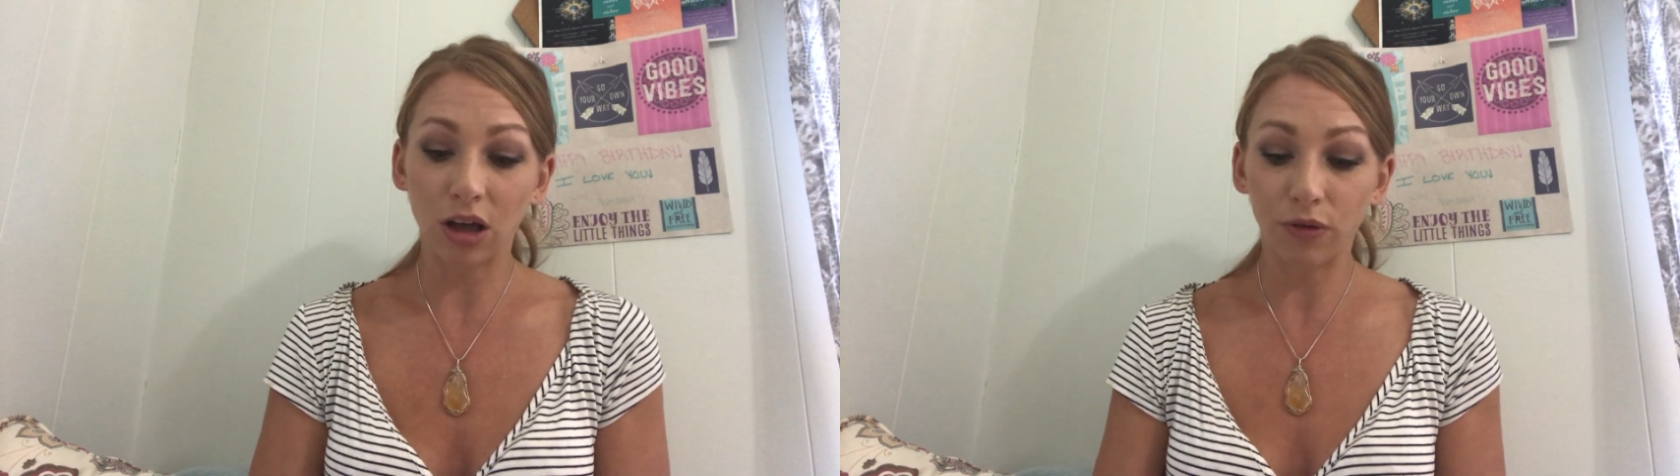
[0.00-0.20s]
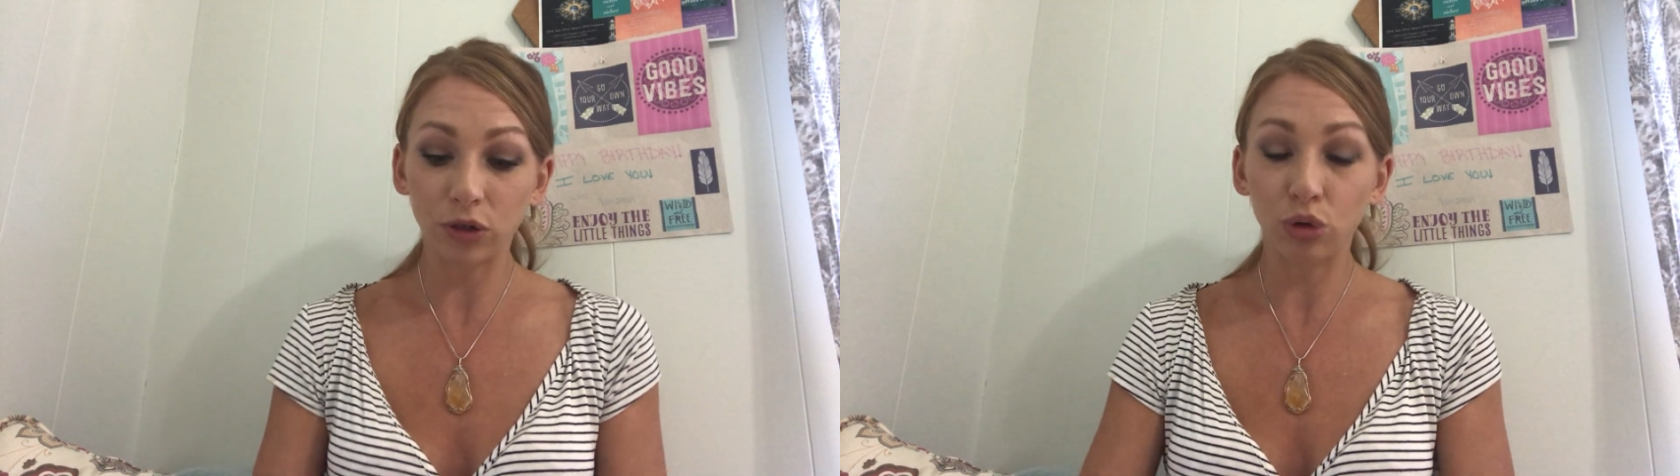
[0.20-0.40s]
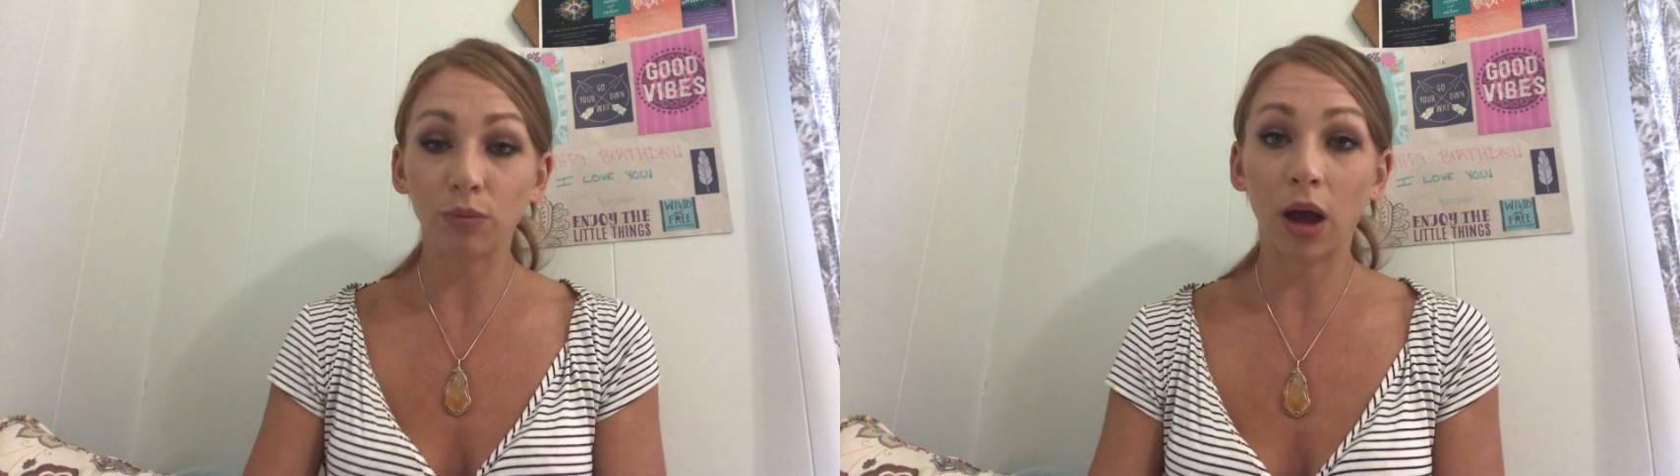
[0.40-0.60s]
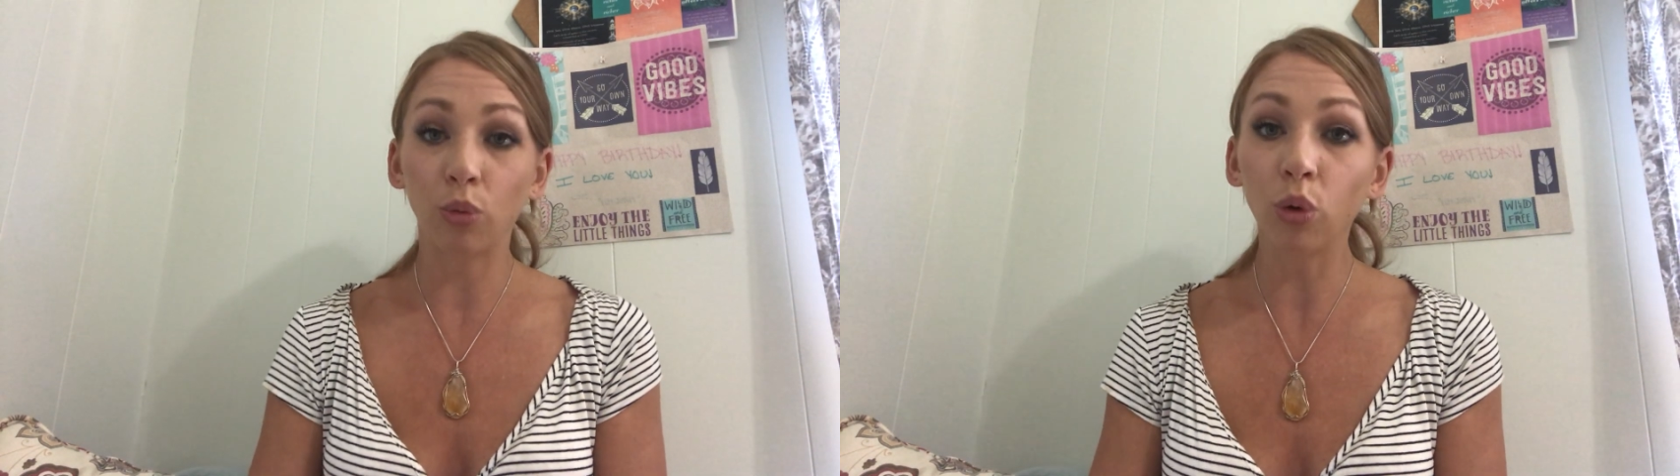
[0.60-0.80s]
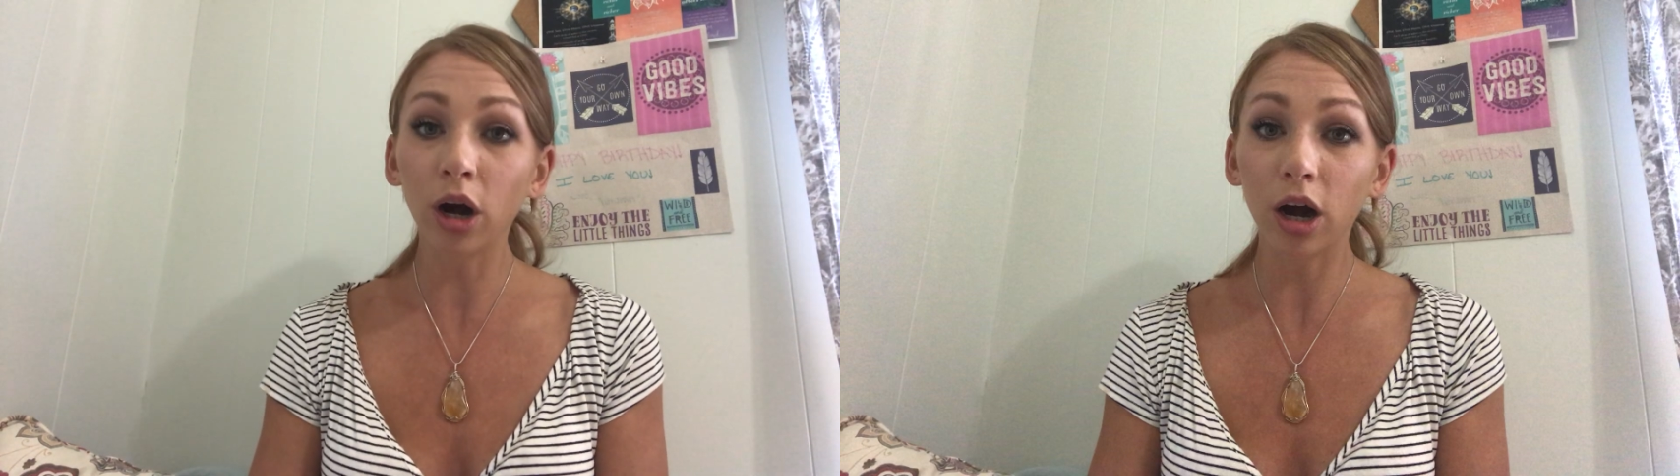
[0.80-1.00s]
self to my
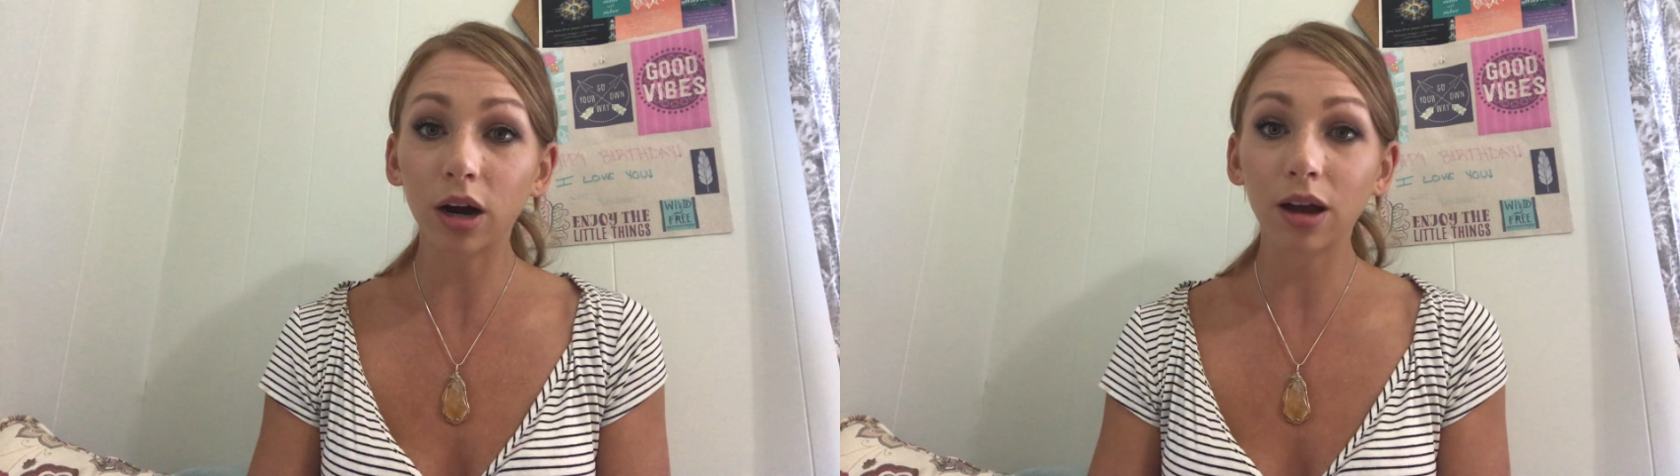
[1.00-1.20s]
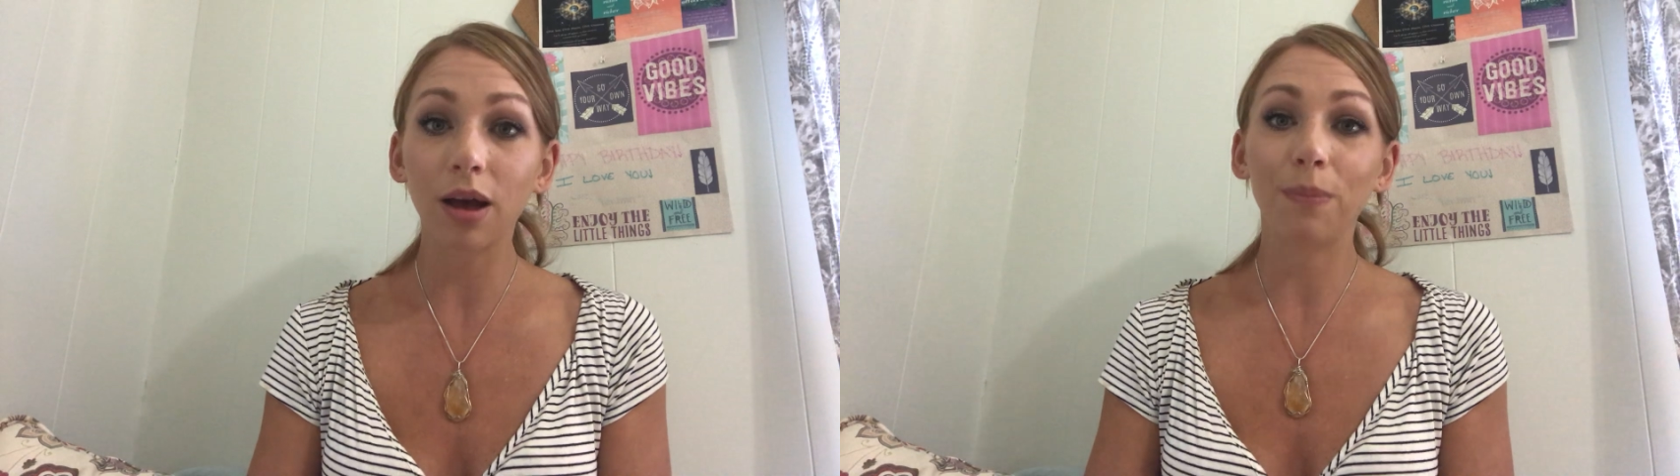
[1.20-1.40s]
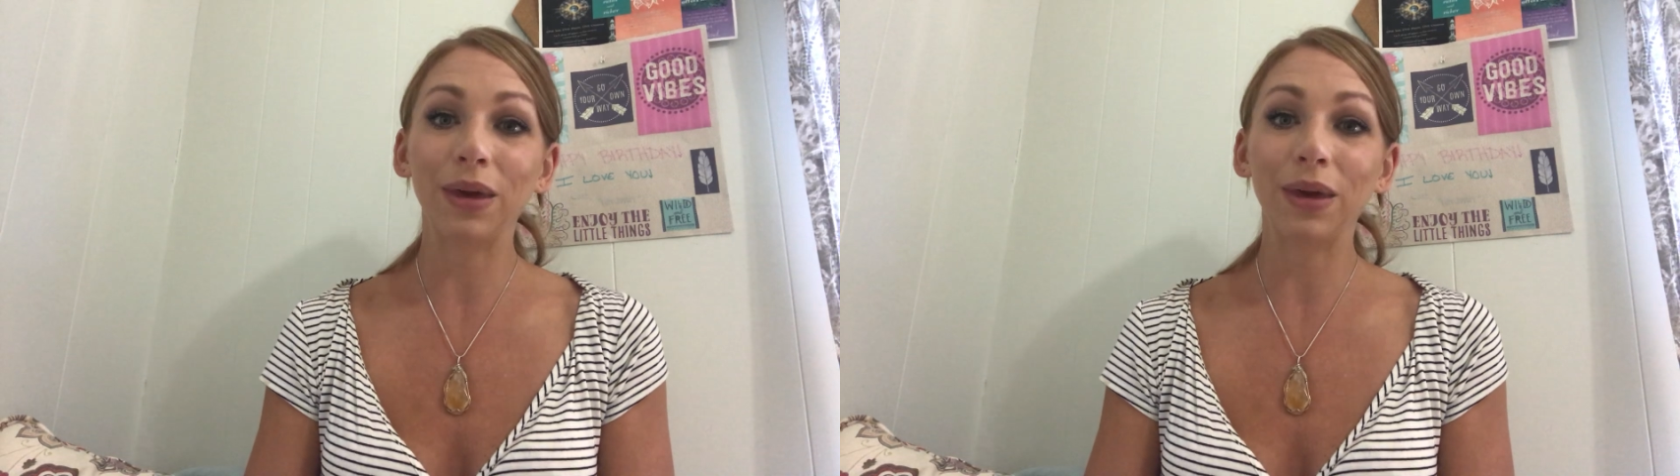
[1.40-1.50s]
work